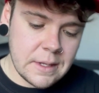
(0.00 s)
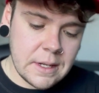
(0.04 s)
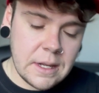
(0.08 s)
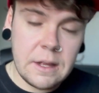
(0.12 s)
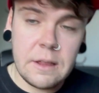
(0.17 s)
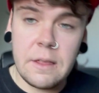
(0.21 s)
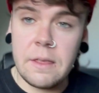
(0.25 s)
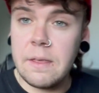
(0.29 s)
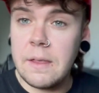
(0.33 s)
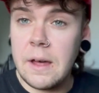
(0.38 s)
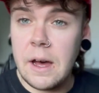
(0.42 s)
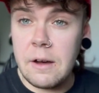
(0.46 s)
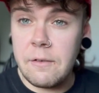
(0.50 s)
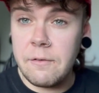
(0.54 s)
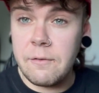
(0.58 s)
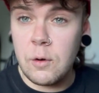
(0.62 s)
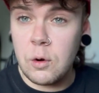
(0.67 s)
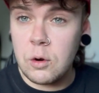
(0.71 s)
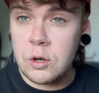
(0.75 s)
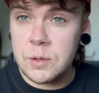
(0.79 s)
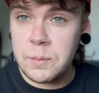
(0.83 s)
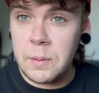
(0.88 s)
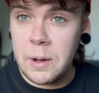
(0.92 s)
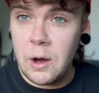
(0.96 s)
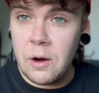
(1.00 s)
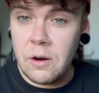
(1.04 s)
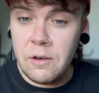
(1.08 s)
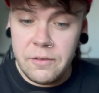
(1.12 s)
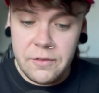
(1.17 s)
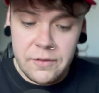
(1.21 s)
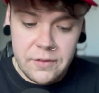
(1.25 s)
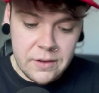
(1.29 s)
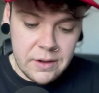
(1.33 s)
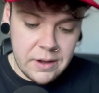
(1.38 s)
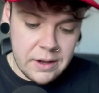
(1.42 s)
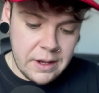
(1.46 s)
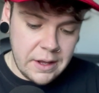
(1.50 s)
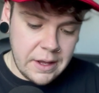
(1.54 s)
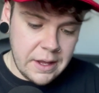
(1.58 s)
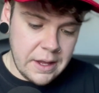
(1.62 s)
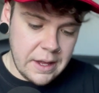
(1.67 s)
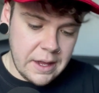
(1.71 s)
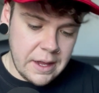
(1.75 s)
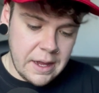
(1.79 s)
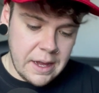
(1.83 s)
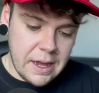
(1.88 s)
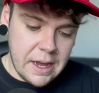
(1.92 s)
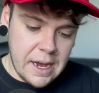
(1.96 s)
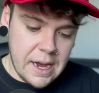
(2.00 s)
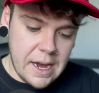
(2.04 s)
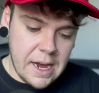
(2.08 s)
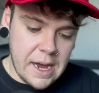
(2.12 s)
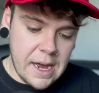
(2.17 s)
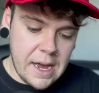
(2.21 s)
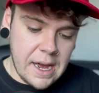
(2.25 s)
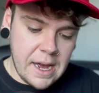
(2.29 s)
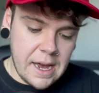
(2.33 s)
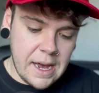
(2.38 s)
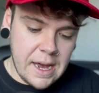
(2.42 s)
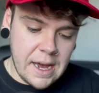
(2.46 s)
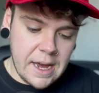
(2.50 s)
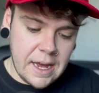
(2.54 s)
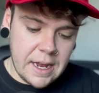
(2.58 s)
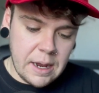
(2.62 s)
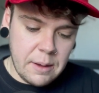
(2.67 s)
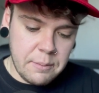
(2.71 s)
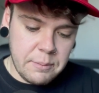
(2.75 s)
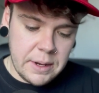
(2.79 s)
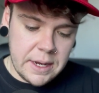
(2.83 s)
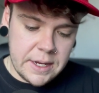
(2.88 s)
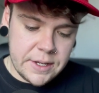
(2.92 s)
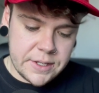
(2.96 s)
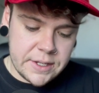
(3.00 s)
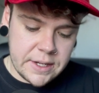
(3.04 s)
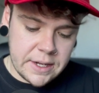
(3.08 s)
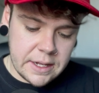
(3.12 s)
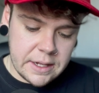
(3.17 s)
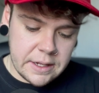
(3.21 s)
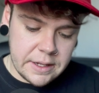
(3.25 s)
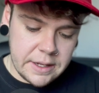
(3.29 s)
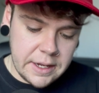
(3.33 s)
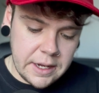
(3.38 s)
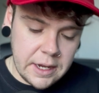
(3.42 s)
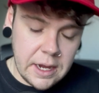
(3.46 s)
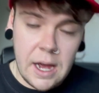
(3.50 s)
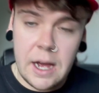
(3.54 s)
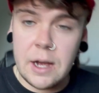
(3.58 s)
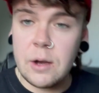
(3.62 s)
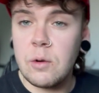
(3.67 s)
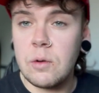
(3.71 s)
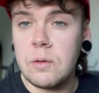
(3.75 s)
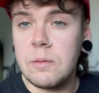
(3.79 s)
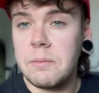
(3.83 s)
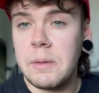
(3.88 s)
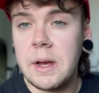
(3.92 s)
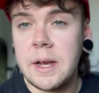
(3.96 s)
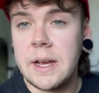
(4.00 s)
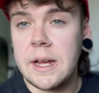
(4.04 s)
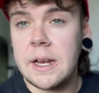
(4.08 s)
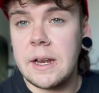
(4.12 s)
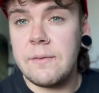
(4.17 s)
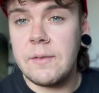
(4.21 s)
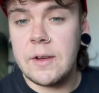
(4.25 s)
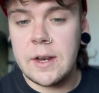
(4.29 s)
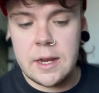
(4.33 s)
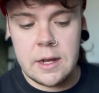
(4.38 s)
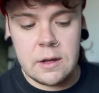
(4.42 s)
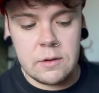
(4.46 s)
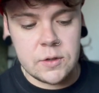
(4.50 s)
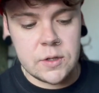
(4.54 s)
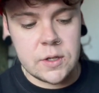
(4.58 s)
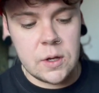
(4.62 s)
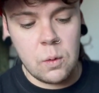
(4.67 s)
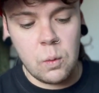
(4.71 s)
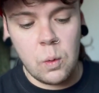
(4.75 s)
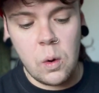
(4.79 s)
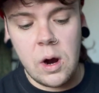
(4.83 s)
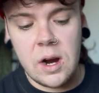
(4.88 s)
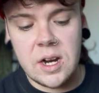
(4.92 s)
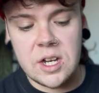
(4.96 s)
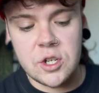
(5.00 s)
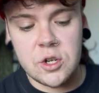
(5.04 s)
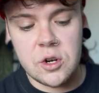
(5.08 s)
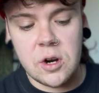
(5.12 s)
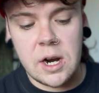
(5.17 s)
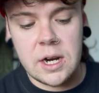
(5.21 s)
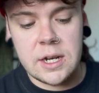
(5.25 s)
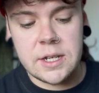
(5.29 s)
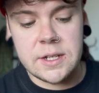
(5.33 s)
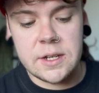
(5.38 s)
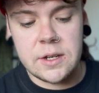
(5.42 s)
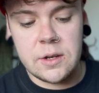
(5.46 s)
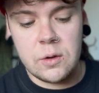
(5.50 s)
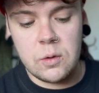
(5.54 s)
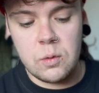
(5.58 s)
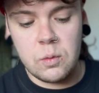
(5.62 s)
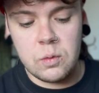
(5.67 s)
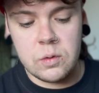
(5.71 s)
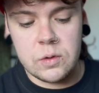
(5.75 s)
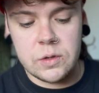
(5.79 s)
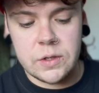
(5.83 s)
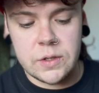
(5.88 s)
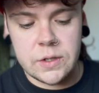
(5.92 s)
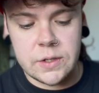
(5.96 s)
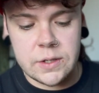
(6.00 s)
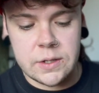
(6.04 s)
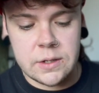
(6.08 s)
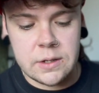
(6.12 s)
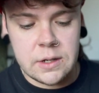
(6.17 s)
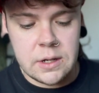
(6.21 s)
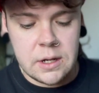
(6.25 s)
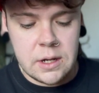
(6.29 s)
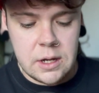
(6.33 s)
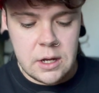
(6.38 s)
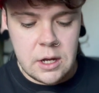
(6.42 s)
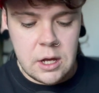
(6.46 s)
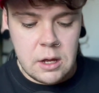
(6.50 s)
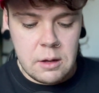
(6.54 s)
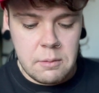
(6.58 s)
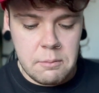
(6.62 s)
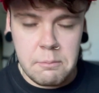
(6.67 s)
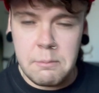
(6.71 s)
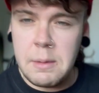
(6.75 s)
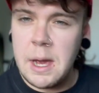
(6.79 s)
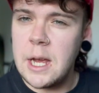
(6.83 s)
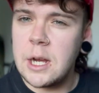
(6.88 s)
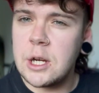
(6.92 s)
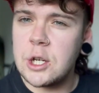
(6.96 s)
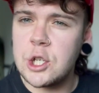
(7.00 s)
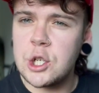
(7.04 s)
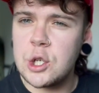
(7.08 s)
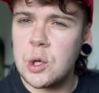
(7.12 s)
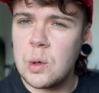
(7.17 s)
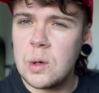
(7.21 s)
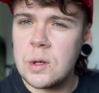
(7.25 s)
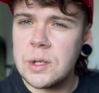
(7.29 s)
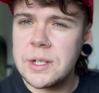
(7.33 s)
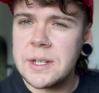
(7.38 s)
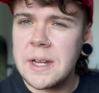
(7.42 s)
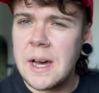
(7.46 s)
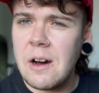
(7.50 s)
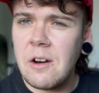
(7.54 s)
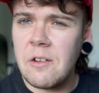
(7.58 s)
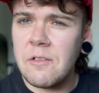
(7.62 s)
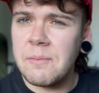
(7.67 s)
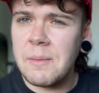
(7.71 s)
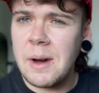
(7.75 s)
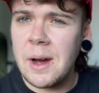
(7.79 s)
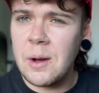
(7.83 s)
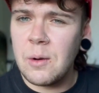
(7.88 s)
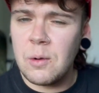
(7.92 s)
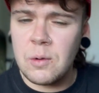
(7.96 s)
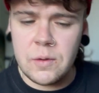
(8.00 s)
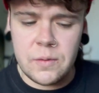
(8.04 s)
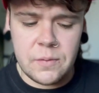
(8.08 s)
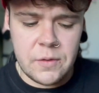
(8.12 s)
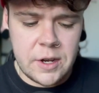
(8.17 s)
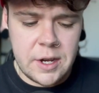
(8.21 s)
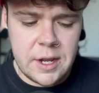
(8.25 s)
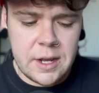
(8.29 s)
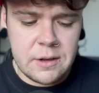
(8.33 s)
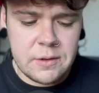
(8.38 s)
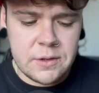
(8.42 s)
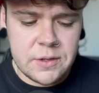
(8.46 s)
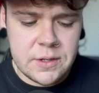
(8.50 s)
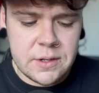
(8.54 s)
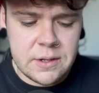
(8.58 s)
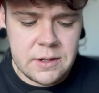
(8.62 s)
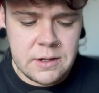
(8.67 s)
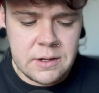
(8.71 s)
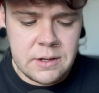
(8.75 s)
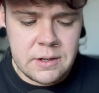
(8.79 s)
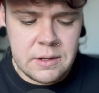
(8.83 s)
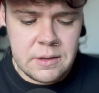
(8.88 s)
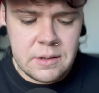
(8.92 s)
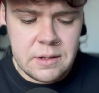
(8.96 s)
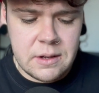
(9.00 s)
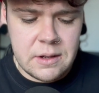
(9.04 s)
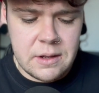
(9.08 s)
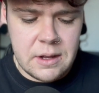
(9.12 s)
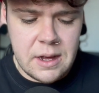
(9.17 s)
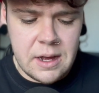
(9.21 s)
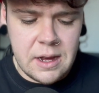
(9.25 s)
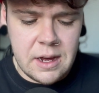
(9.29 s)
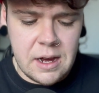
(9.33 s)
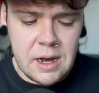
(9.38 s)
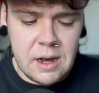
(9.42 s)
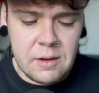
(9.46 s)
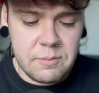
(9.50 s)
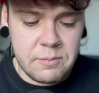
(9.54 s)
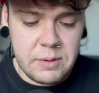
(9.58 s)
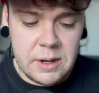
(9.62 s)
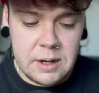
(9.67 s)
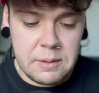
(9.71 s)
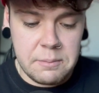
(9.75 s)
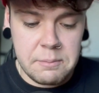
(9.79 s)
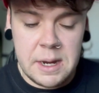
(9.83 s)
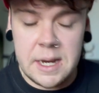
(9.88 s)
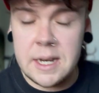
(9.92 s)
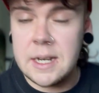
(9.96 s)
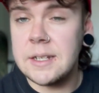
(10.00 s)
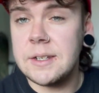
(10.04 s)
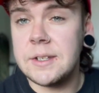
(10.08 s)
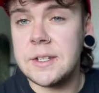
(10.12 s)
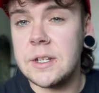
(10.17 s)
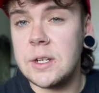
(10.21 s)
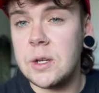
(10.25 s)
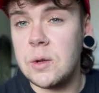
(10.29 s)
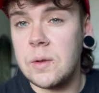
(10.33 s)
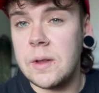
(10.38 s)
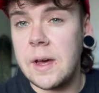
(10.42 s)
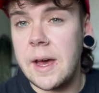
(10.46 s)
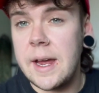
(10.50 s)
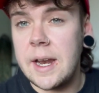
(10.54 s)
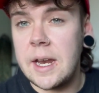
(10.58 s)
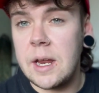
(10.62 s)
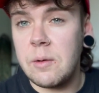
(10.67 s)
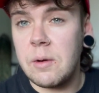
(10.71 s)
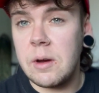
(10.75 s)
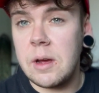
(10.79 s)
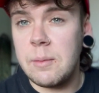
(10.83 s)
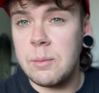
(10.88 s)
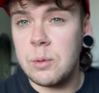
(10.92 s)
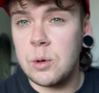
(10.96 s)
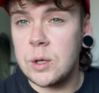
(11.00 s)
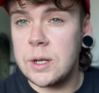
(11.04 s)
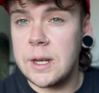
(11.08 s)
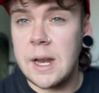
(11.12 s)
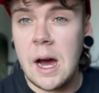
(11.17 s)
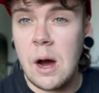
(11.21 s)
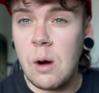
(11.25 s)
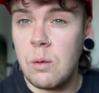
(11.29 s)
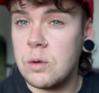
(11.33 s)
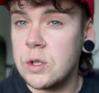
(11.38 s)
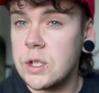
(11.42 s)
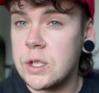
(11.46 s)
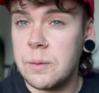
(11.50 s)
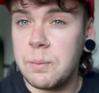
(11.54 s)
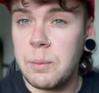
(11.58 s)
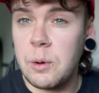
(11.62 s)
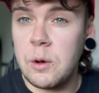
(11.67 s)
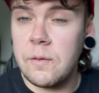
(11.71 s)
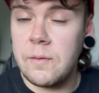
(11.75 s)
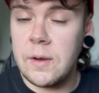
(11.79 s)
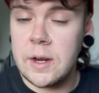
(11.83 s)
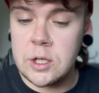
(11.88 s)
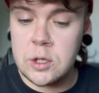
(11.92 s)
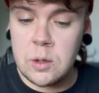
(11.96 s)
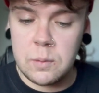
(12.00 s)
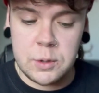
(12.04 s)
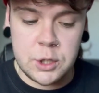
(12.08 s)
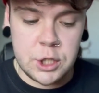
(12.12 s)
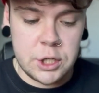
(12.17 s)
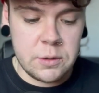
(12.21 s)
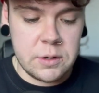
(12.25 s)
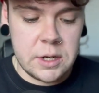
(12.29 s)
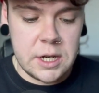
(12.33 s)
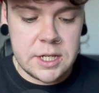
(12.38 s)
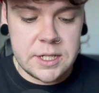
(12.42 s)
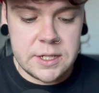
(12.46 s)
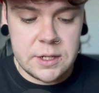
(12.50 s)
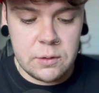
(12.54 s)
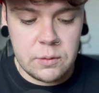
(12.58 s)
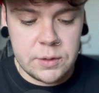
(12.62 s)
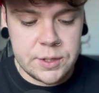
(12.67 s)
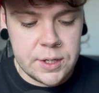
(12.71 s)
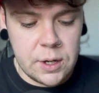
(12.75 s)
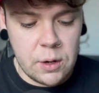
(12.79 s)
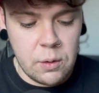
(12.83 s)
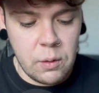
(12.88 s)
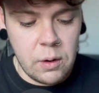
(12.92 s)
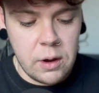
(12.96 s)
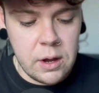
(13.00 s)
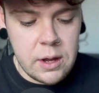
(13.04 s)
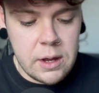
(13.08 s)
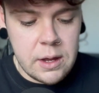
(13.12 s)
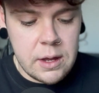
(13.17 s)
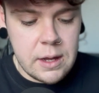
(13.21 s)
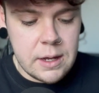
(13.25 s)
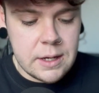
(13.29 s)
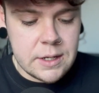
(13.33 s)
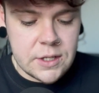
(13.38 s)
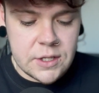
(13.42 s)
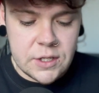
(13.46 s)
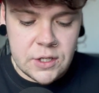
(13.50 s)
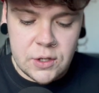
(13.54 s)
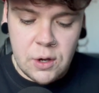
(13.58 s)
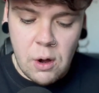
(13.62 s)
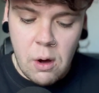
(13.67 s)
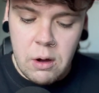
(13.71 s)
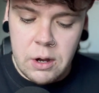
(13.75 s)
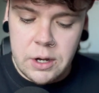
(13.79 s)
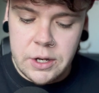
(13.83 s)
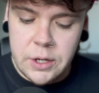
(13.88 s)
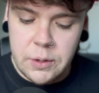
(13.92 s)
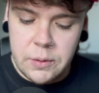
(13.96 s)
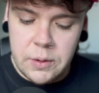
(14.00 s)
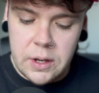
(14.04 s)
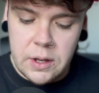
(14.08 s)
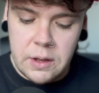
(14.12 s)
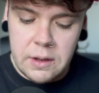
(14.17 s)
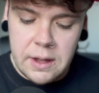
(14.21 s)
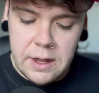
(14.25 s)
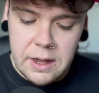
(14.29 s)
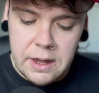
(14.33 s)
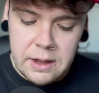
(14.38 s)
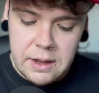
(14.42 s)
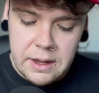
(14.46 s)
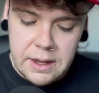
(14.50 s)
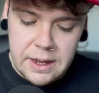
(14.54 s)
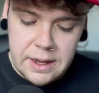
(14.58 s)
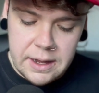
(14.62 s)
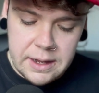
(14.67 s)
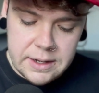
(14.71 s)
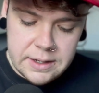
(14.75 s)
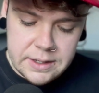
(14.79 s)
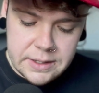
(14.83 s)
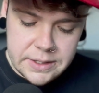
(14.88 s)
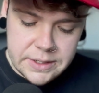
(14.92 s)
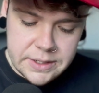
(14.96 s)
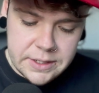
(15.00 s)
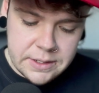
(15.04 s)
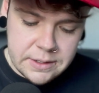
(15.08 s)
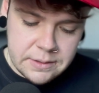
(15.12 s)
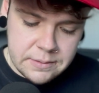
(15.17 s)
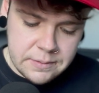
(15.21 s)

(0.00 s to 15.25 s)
that fucked me off. And I couldn't make any videos, so what I tried to do was make shorts out of my old videos. I've been meaning to do that anyway, but now was the perfect opportunity to, so started doing that and